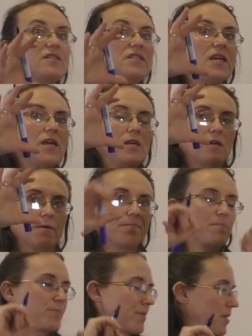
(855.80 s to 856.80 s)
Before
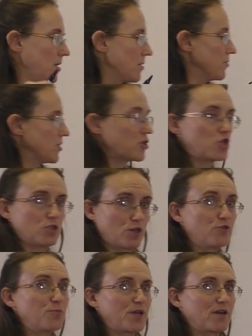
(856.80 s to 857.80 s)
observing the whole,
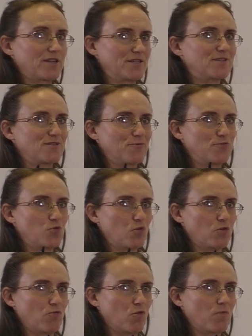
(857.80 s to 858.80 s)
we need to
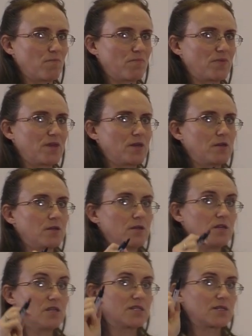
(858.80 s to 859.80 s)
observe
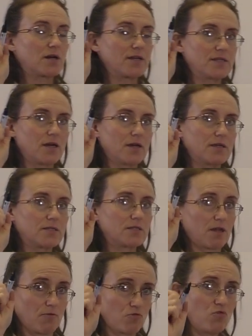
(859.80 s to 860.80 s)

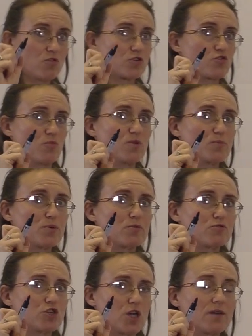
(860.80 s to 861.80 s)
ourselves
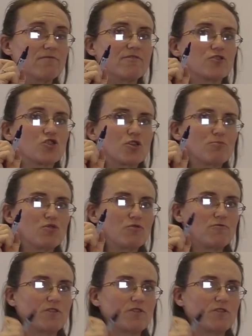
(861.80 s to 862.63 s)
as a whole.